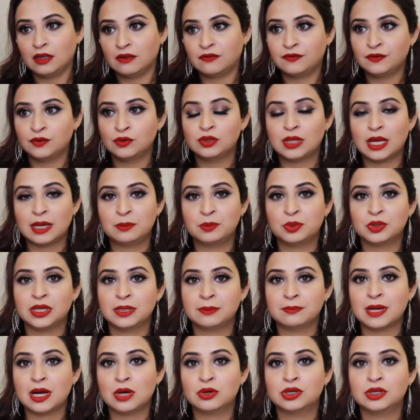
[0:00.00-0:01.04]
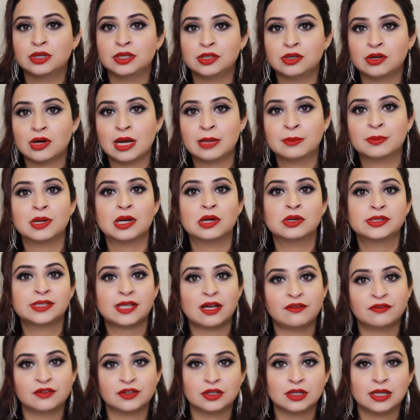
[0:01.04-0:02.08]
if you like putting powder in your eyebrows
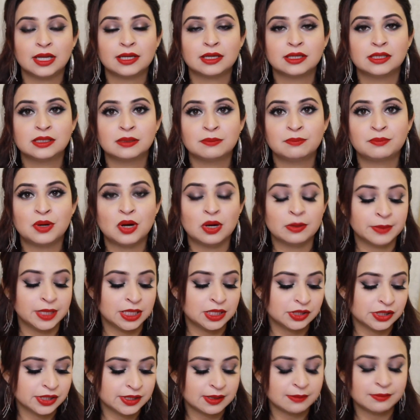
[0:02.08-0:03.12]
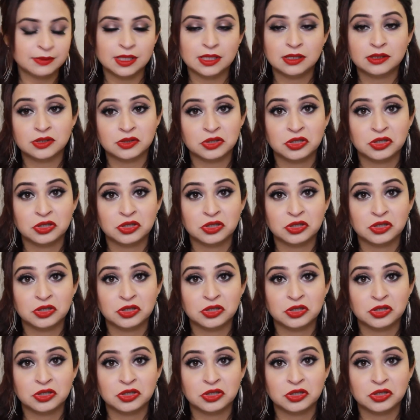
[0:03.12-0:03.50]
after like a dip pomade or something.